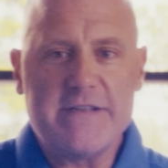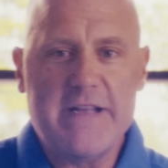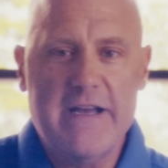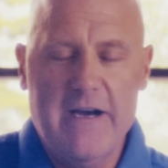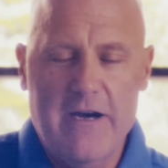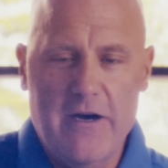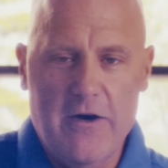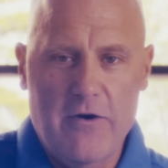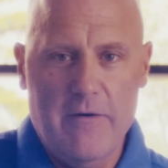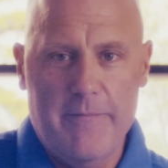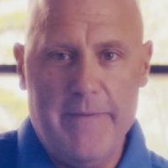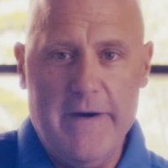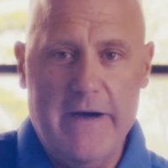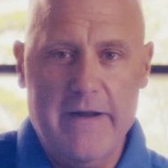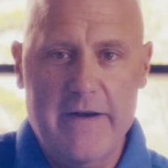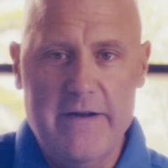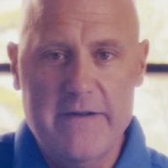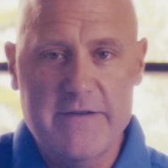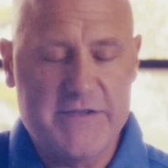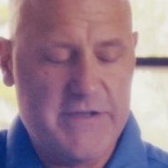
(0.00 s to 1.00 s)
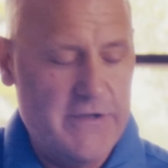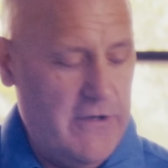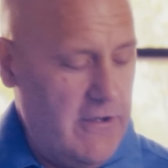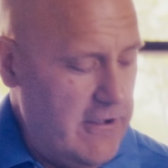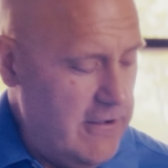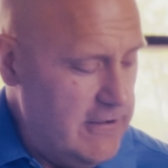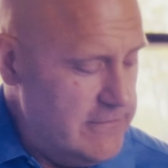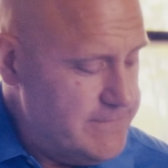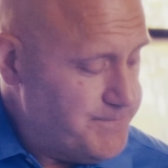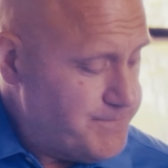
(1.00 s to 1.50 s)
how upon
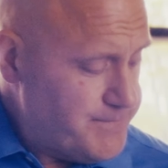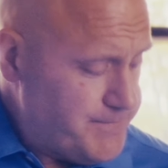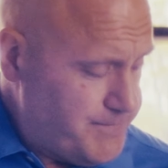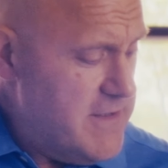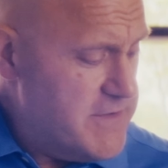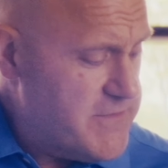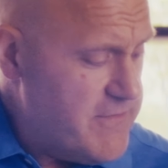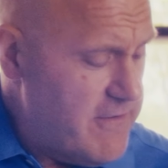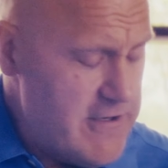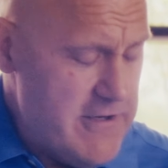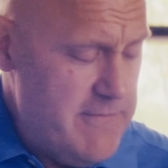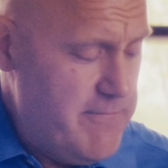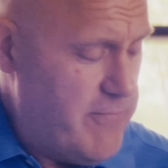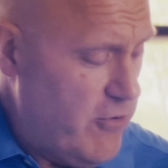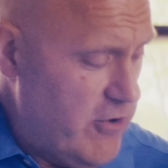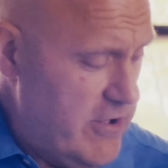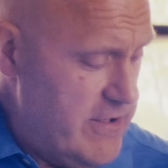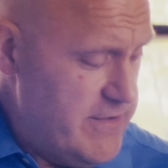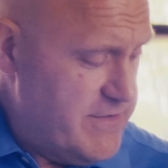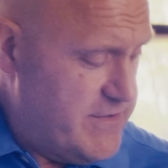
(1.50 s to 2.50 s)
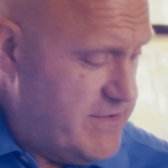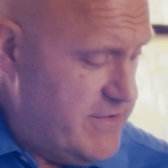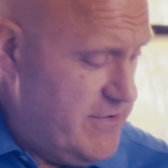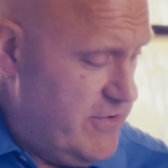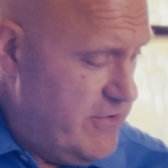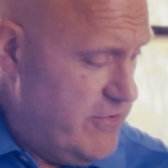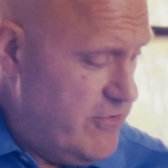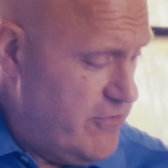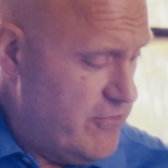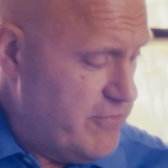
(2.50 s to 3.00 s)
install, it's very important
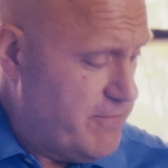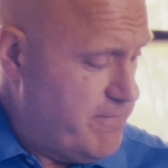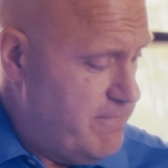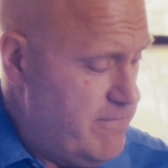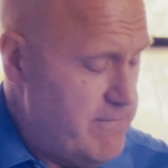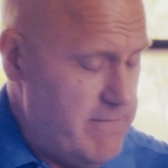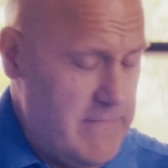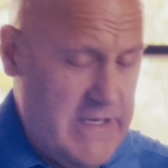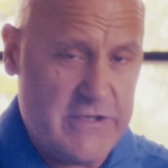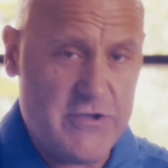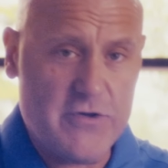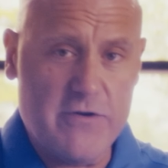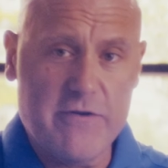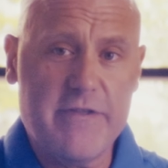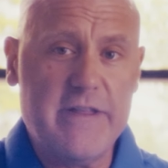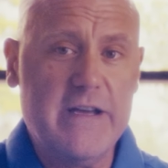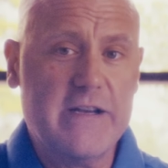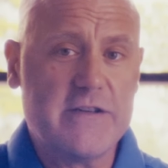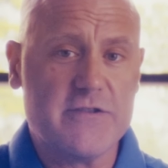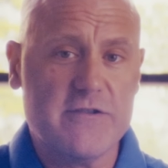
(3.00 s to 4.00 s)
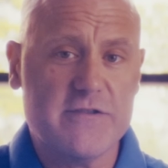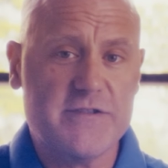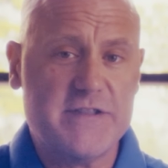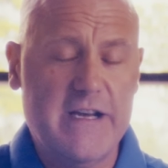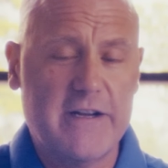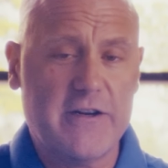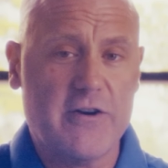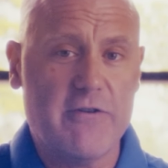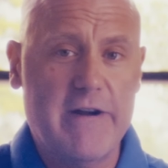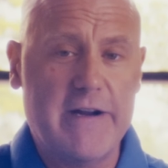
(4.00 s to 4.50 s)
to make sure things are
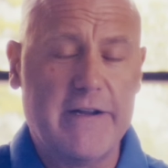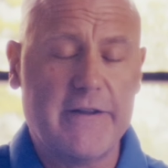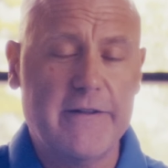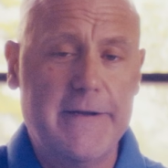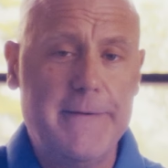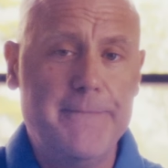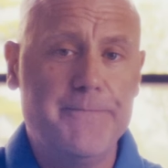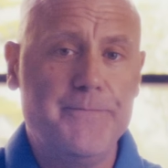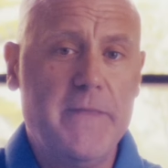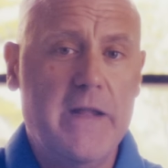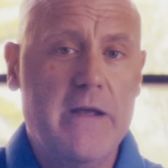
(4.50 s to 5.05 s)
set correctly.